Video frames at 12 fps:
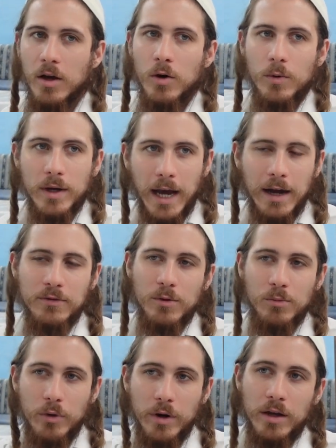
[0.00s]
We have to
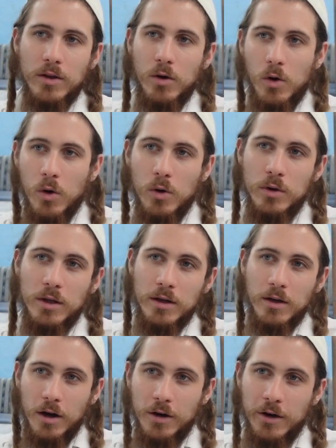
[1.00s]
bring the holy
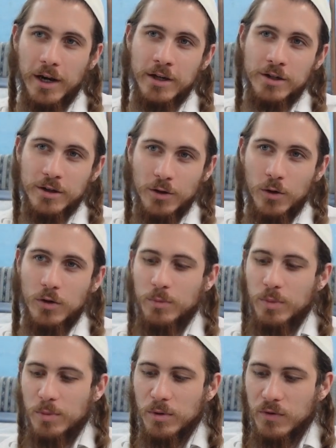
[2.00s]
congregation, the holy
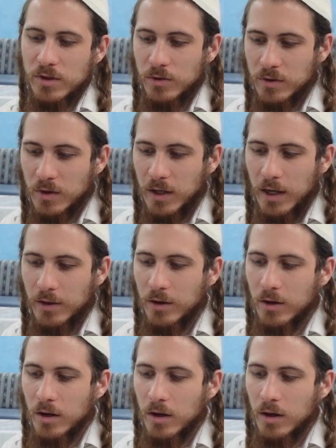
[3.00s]
people of Israel together,